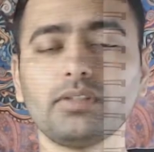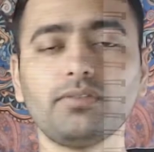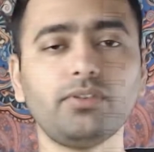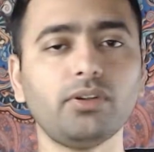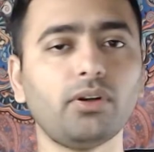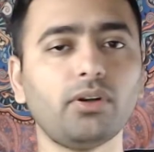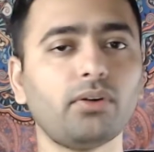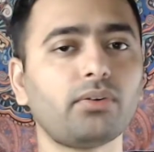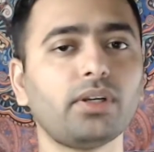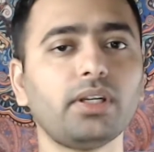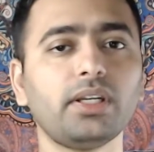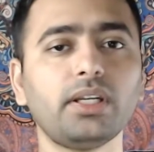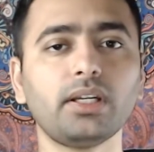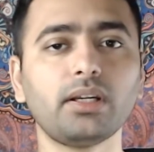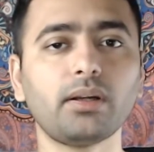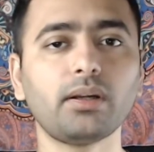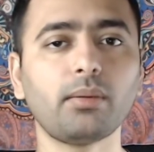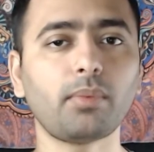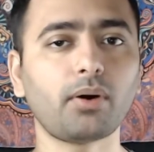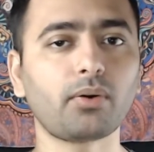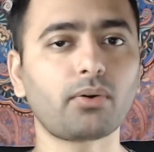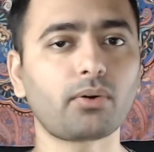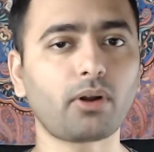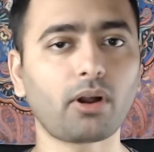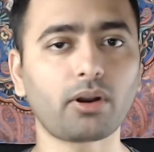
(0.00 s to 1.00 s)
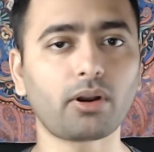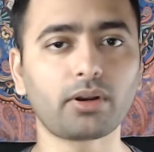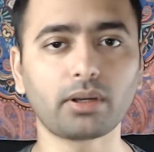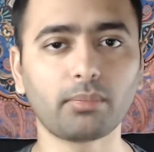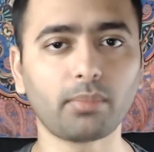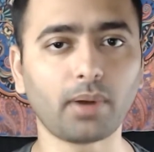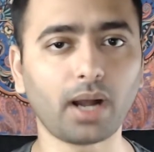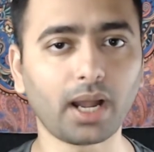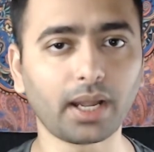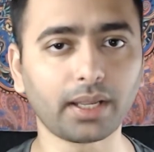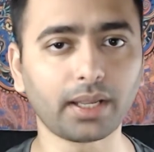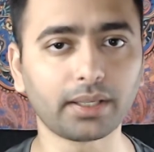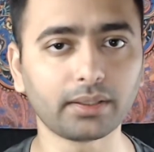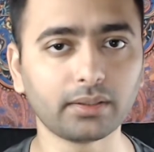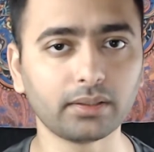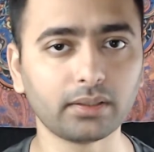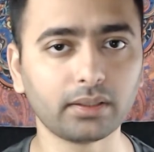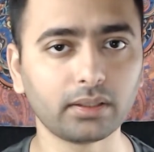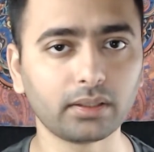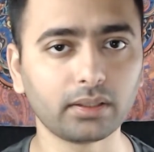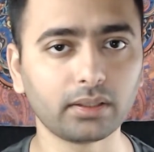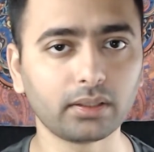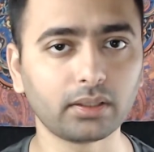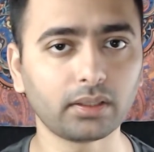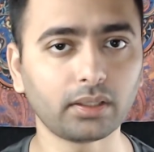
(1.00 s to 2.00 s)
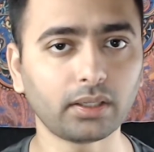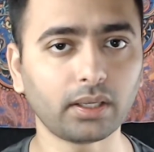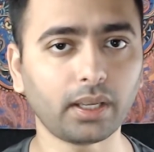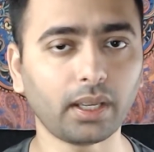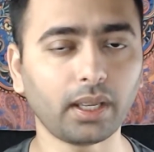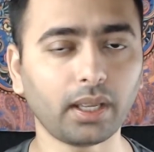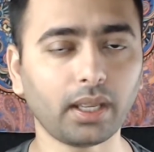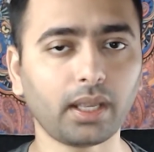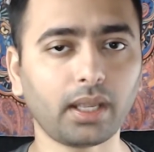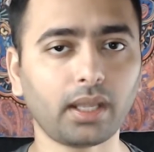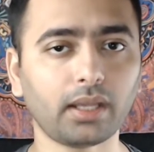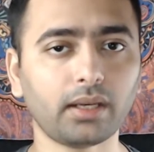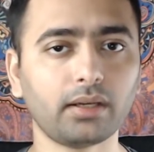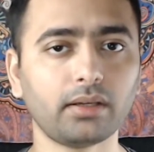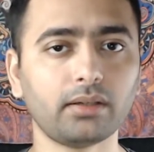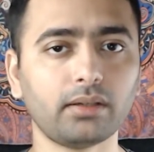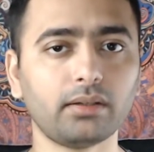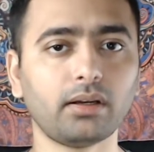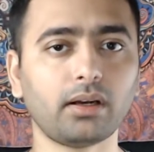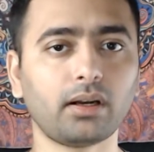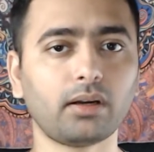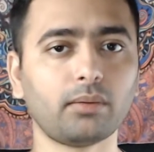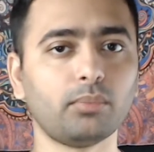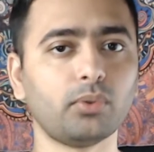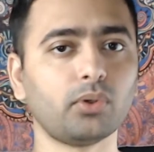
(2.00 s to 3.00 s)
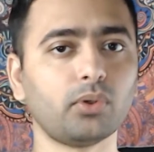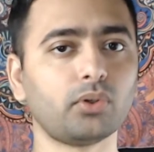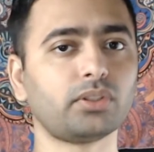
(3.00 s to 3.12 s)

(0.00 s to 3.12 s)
reading about Rhonda Byrne and her book,